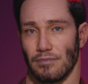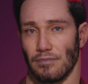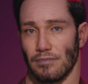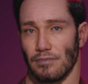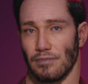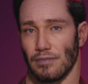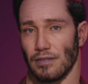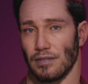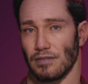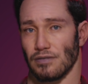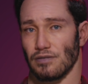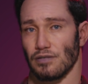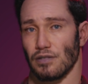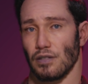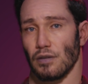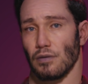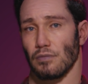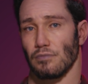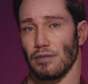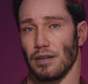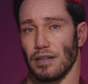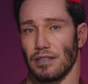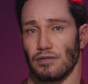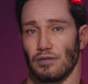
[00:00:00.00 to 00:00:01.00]
You
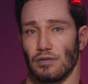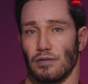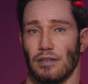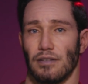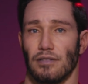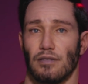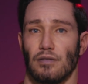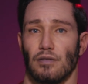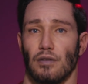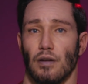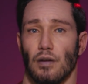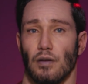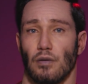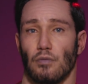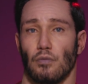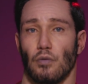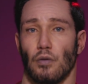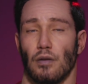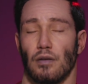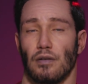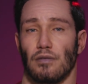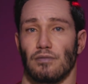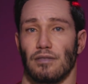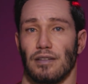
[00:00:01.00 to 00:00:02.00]
start measuring your own
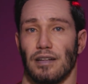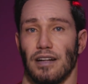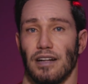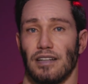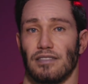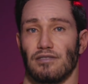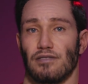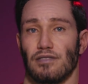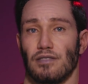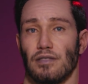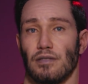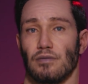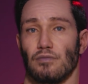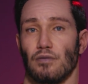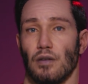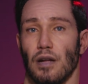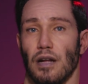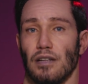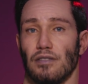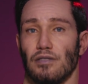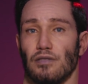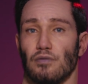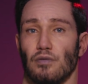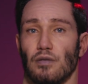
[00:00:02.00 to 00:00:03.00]
worth against an
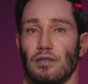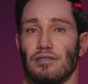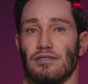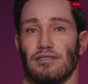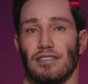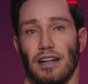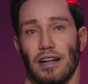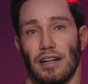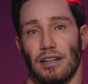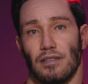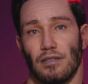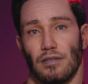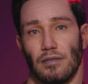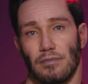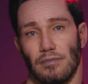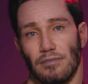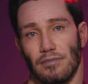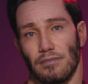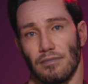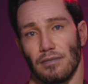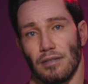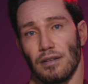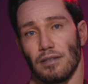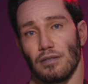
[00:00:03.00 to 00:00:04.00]
impossible standard,
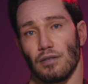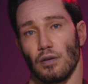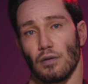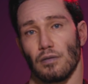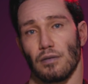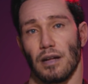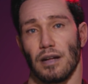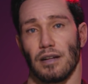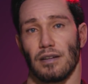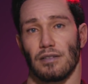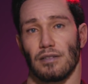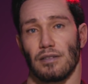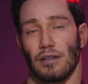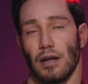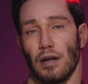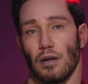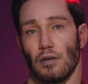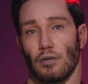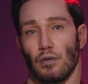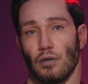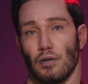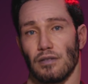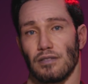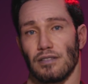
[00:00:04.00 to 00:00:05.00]
and no matter how
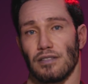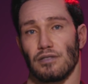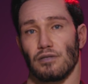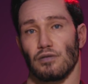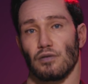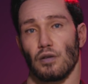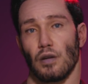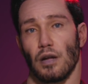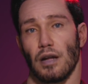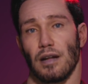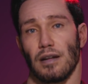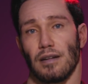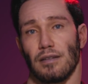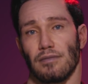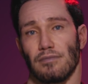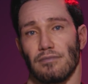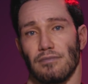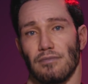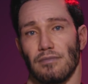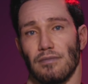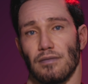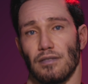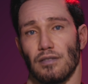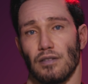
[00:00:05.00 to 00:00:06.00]
hard you try,
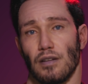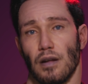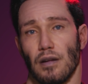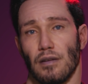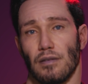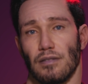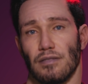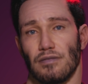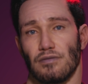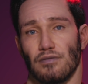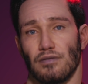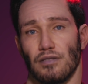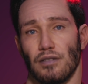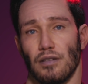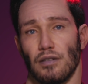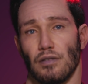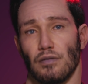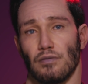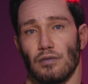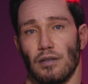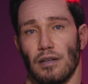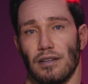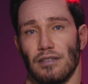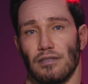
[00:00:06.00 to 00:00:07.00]
it always
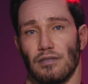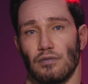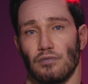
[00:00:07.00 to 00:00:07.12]
feels like you're